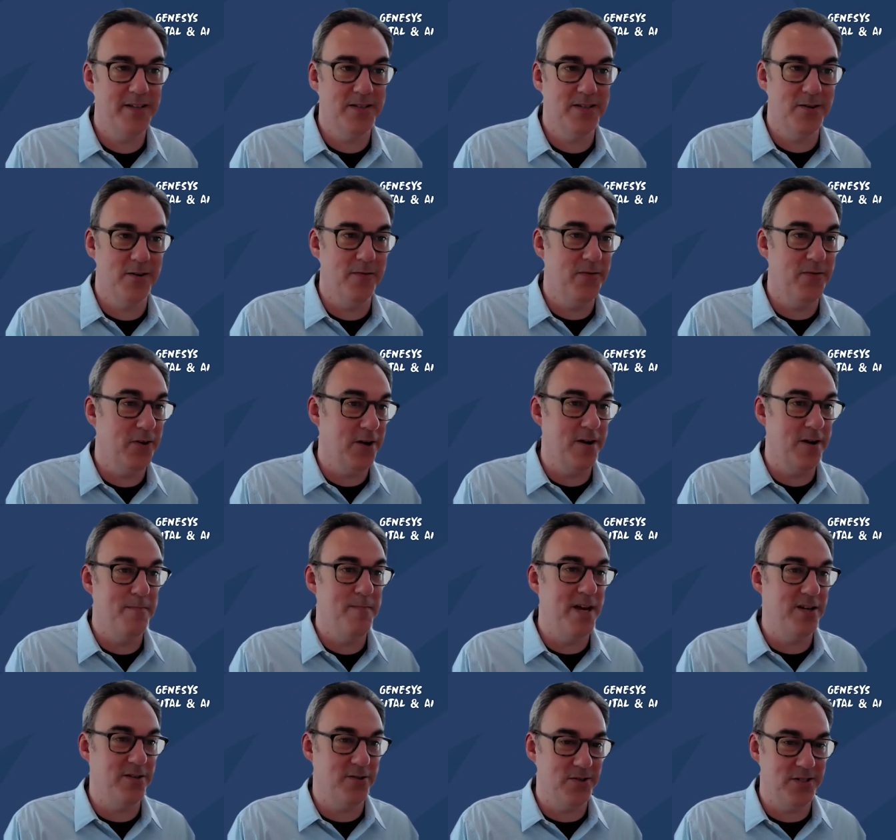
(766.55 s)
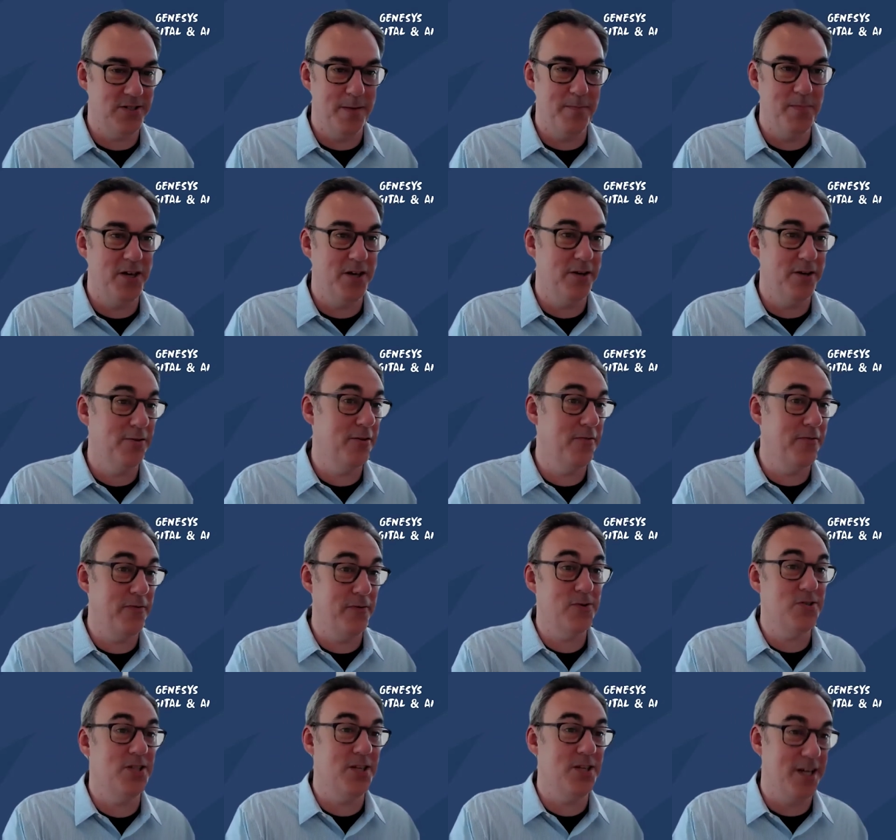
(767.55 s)
So if you're going to measure something, the
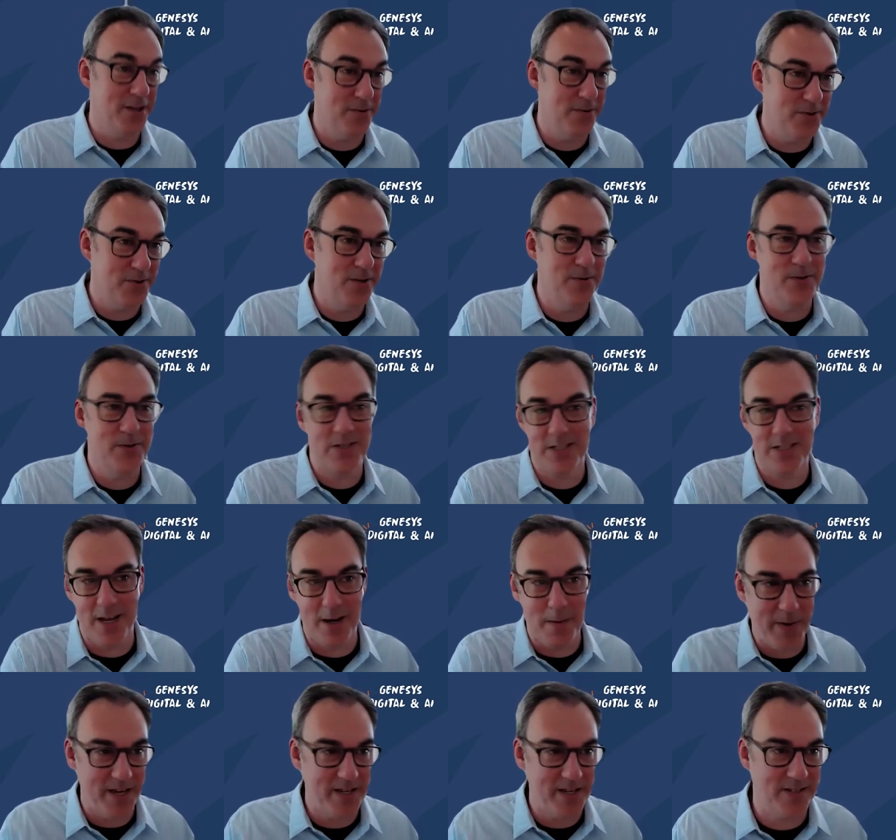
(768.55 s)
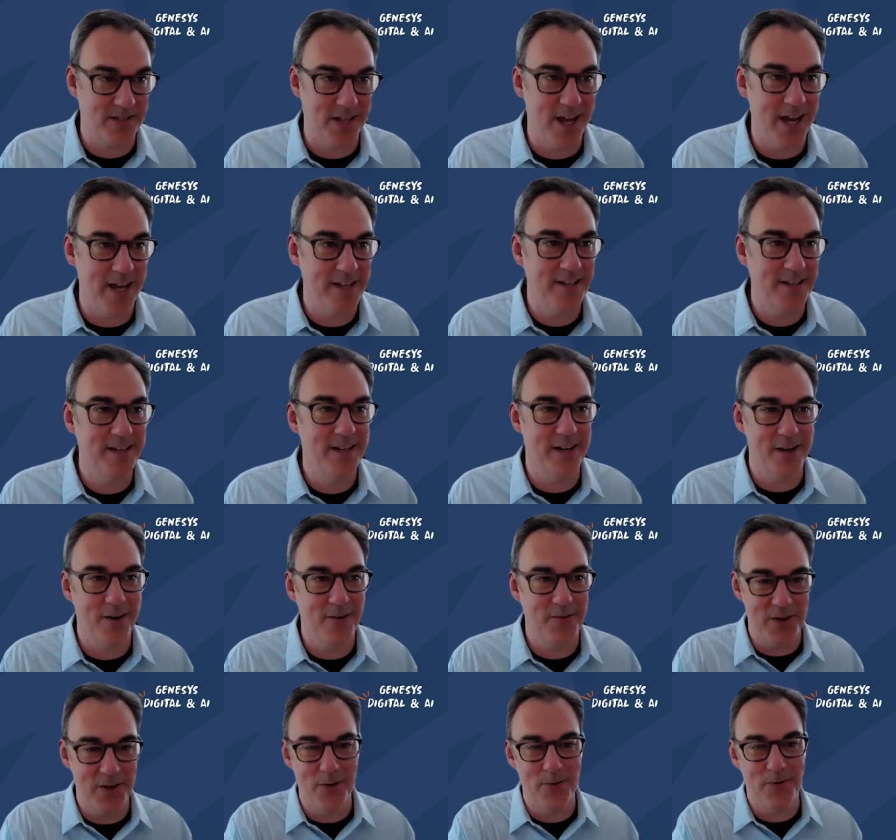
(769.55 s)
first thing you do is set a baseline,
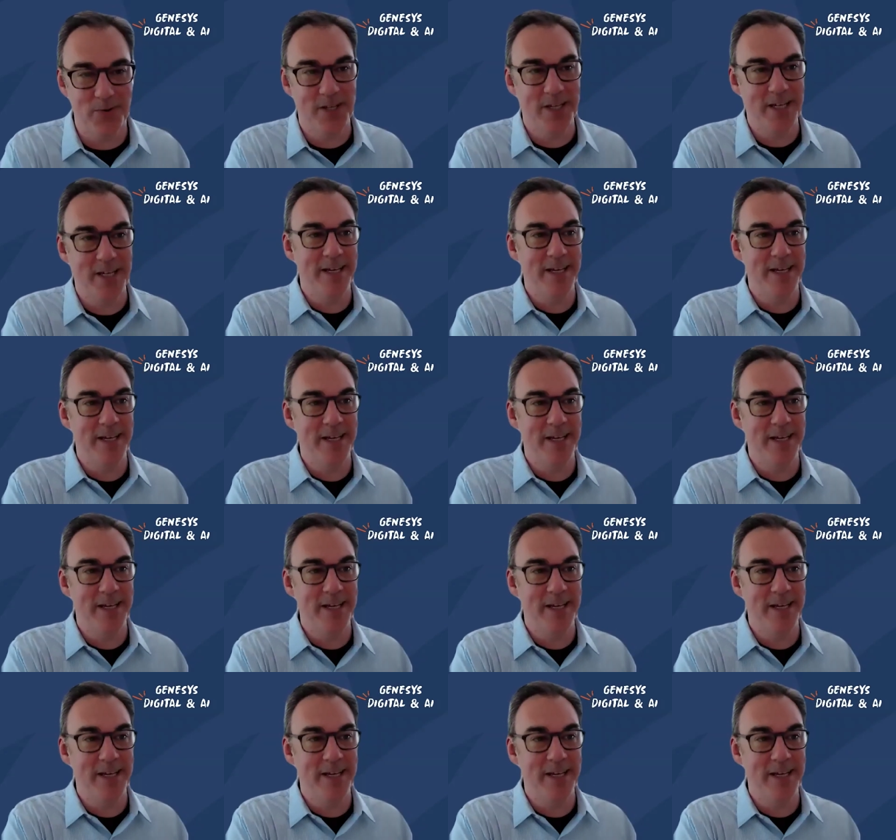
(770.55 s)
don't